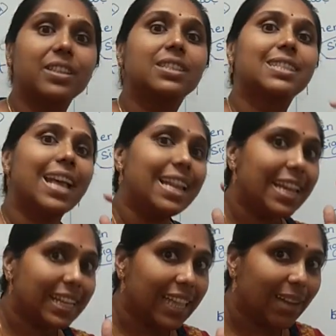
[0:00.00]

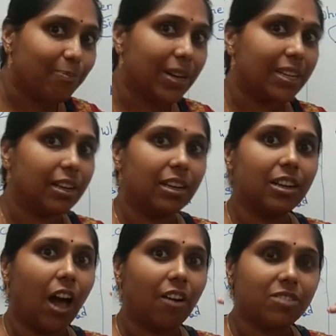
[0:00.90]
selling that
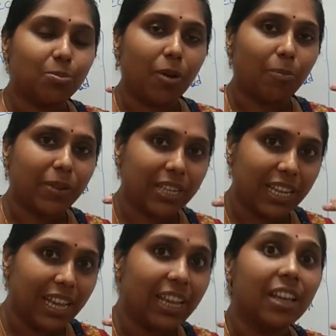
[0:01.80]
particular house
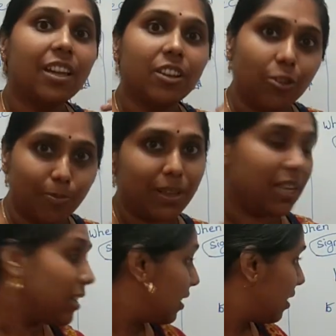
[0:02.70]
property to
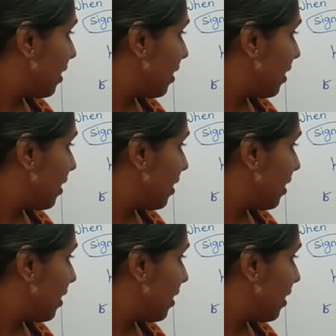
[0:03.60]
me.